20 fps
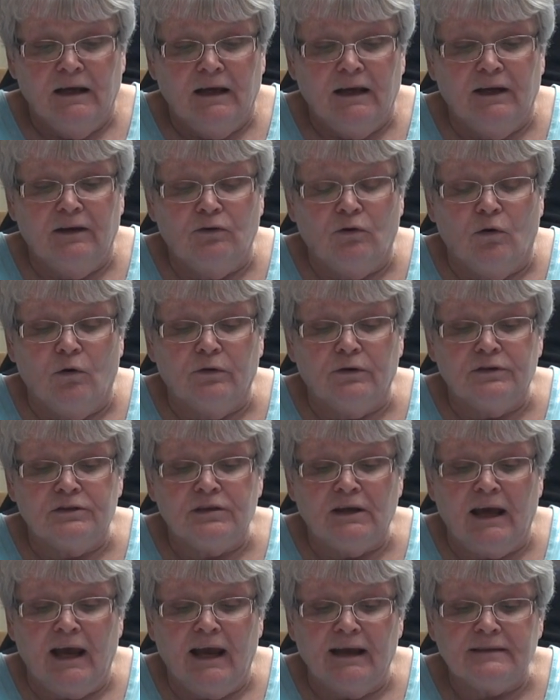In order
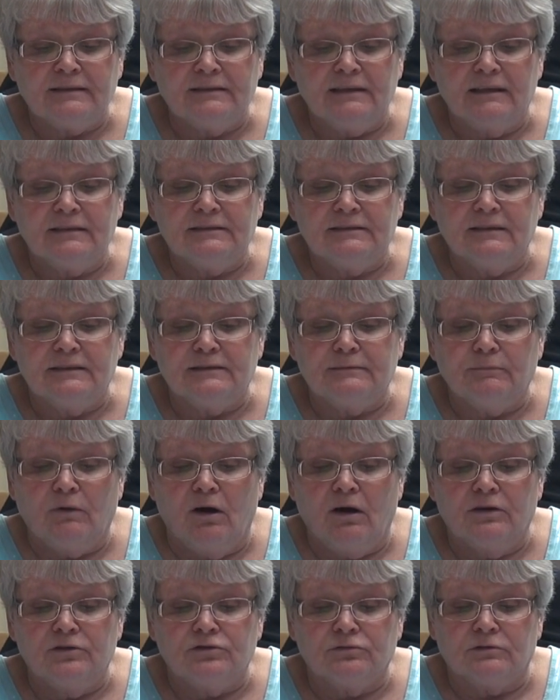to access this
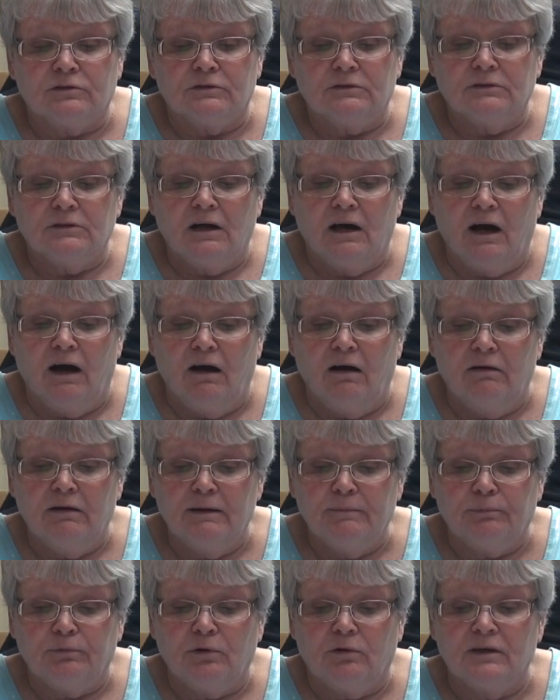module, all
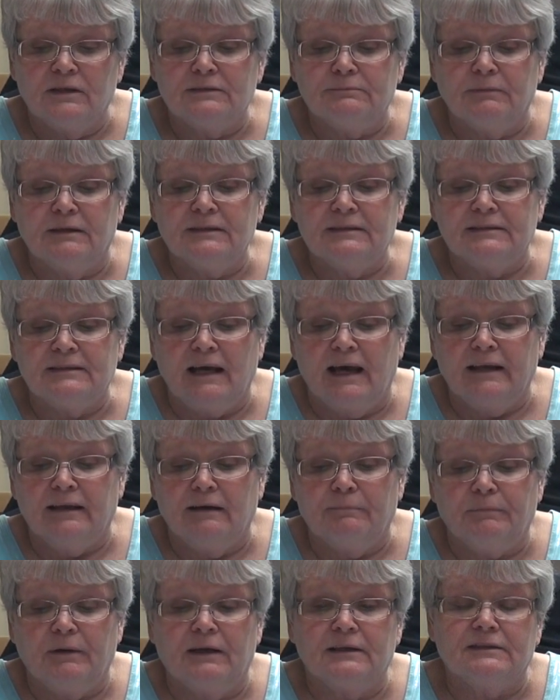employees must sign
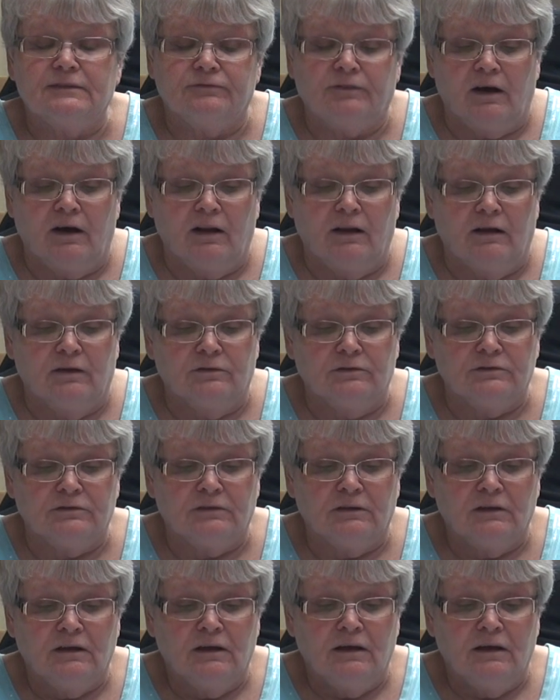up as follows.